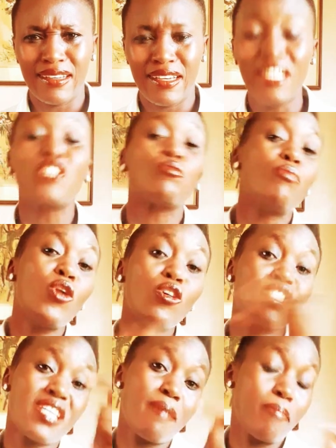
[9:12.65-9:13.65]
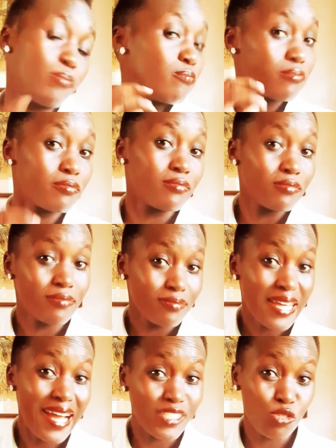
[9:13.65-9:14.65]
it blows up
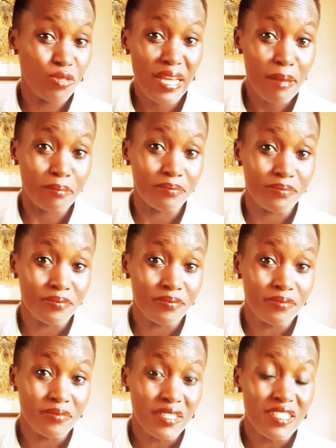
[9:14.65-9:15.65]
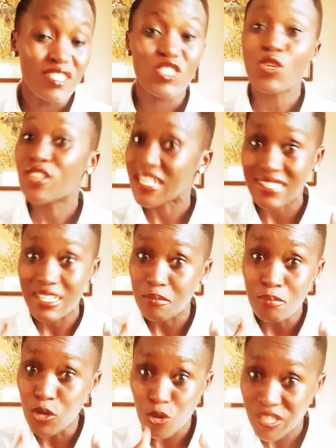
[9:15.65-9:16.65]
onto them, so that they
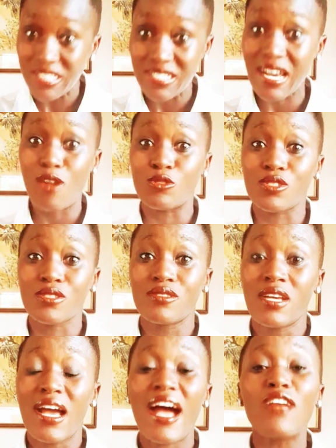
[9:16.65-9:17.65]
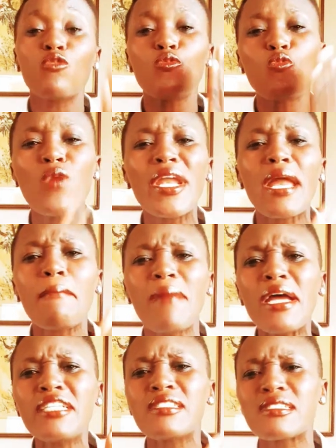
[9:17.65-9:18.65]
blow it out. And when a
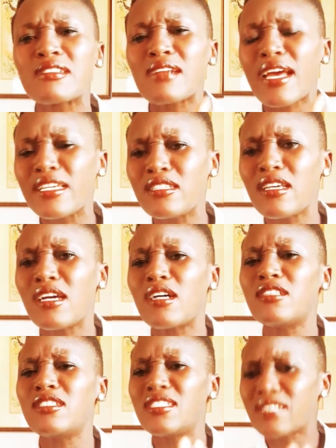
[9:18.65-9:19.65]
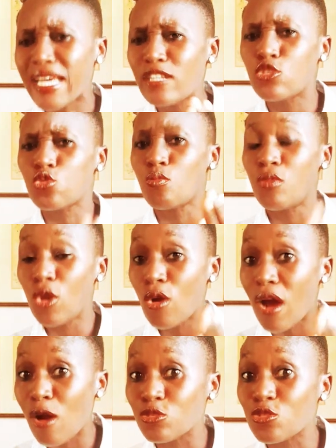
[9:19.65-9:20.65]
man decides to blow
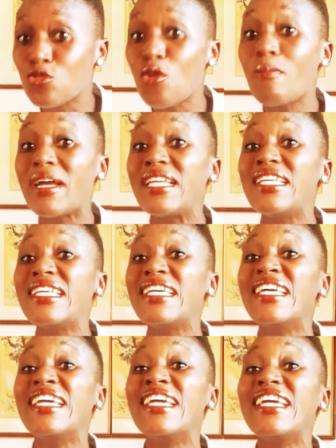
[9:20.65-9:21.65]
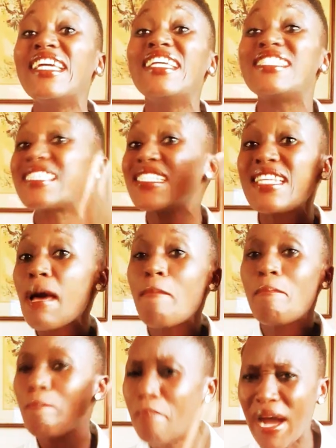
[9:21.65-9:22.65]
out, normally it's in a
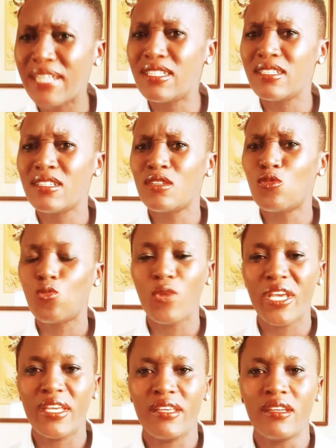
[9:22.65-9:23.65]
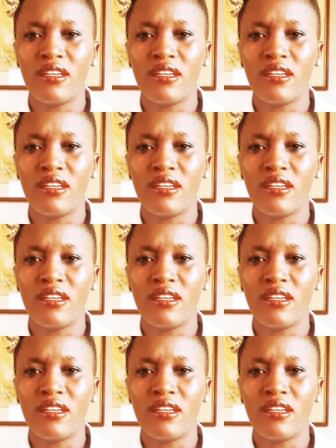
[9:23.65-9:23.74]
bad way.